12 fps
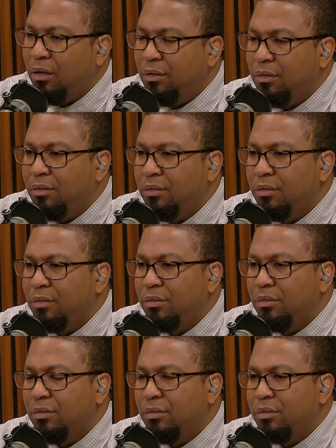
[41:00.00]

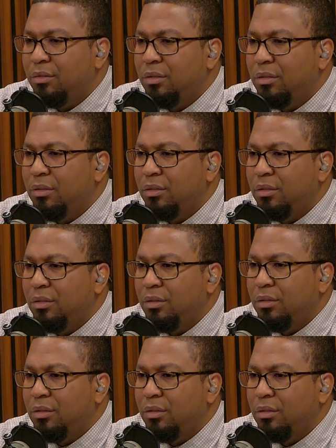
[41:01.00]
(silence)